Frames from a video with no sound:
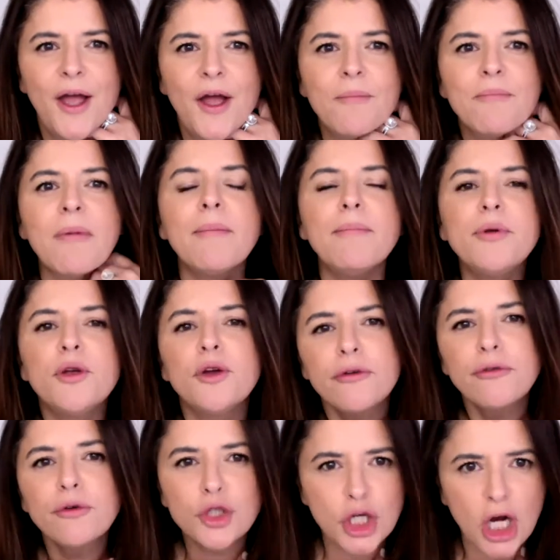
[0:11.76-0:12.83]
My
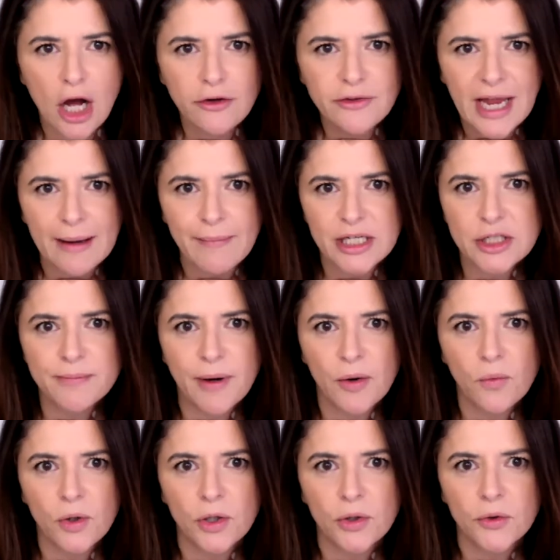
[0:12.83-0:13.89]
beautiful child came into my
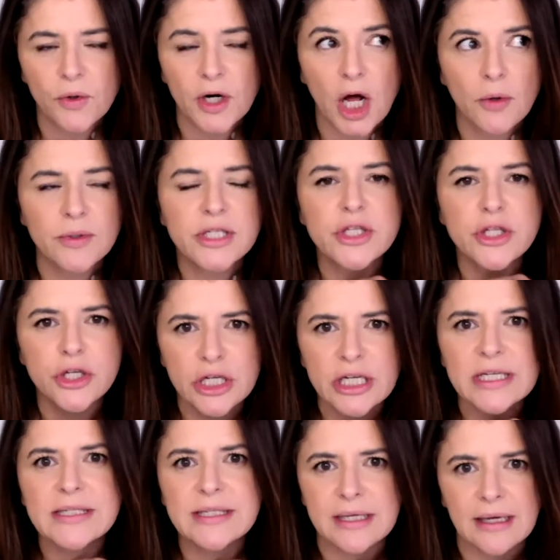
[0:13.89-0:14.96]
world when I was
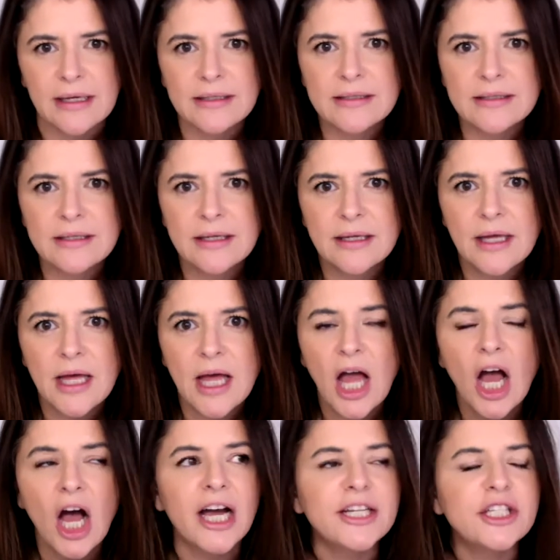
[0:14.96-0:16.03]
36.
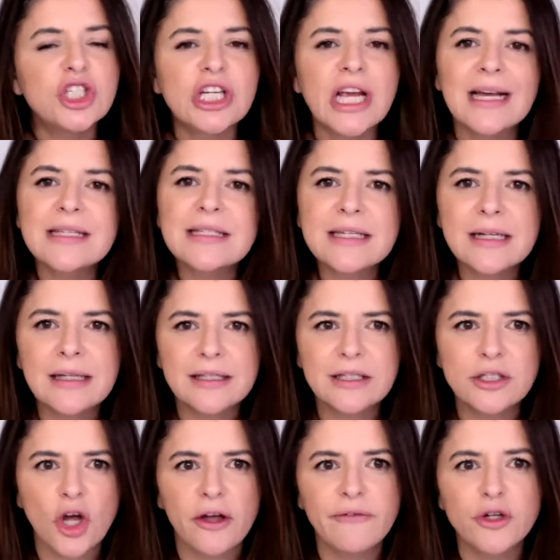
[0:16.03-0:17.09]
I just clicked
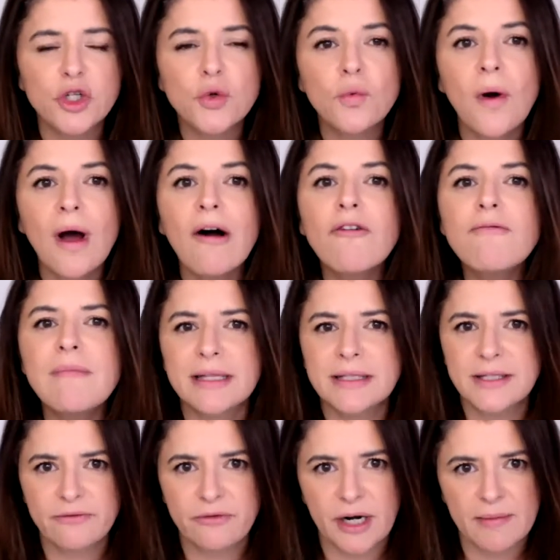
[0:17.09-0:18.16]
over 12 months
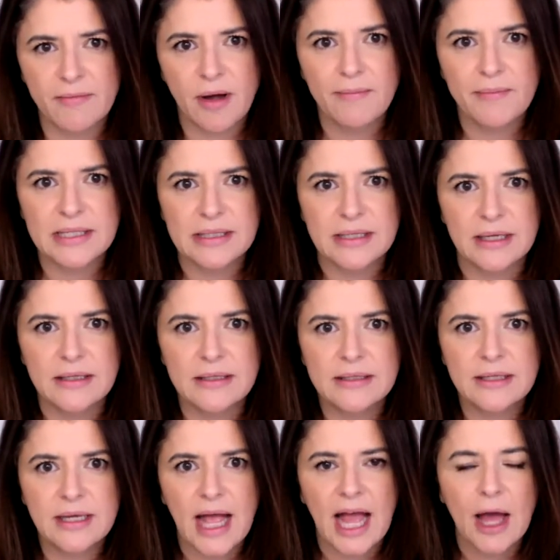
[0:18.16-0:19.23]
of running my business
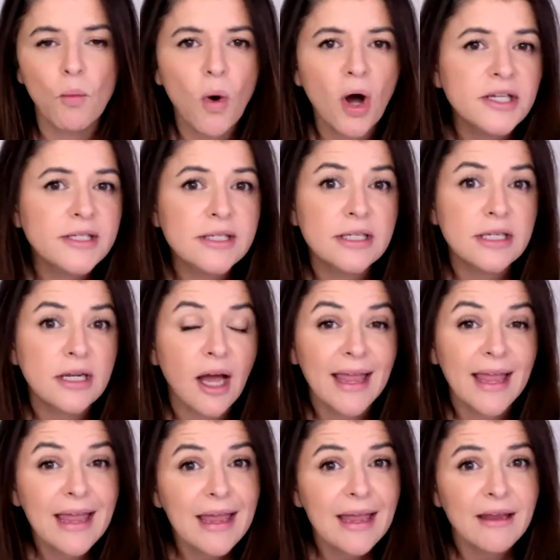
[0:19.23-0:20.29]
and was
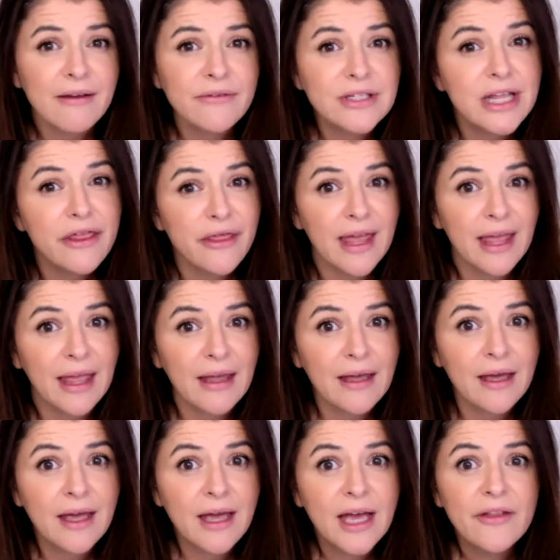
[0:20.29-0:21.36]
naive to think
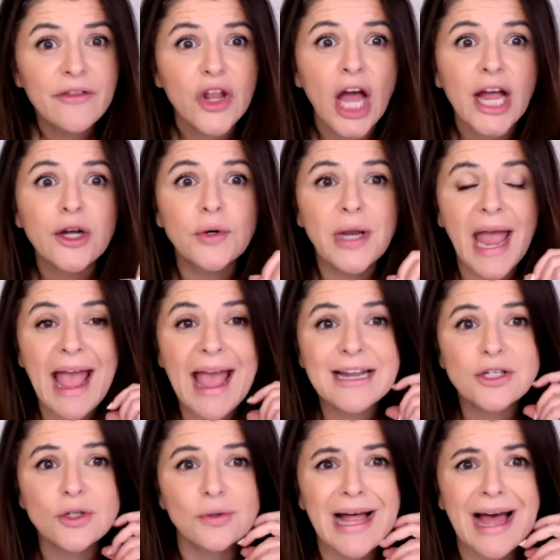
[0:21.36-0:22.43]
that I could
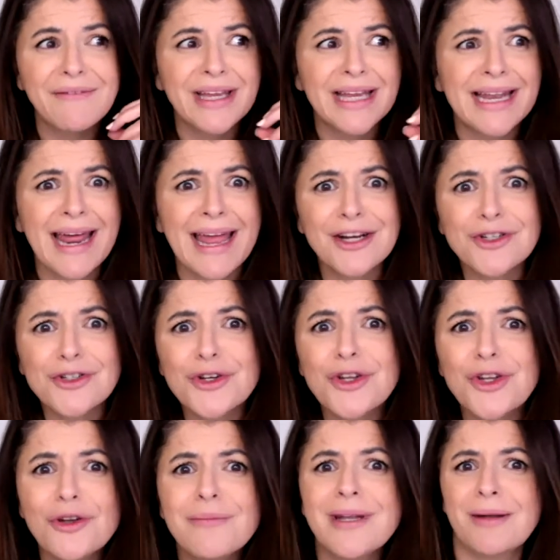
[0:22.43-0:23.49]
handle having an extra
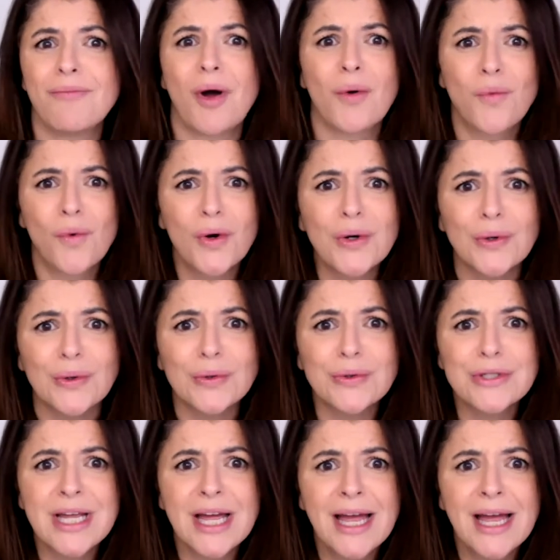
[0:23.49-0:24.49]
human in my world,